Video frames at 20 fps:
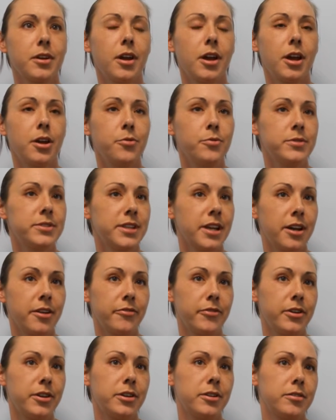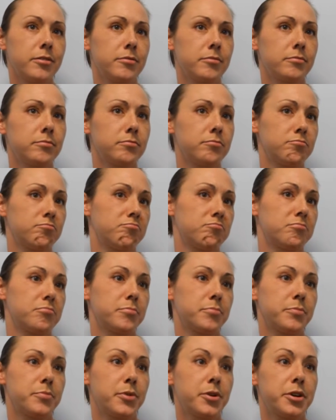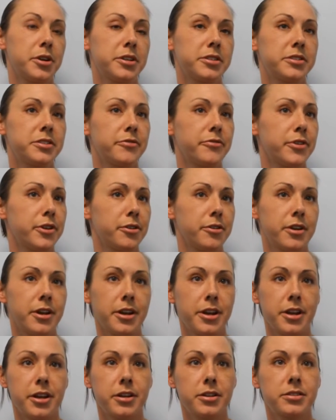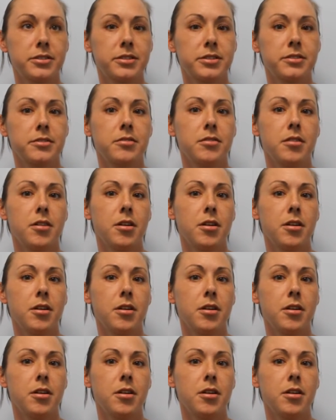I was having pretty severe headaches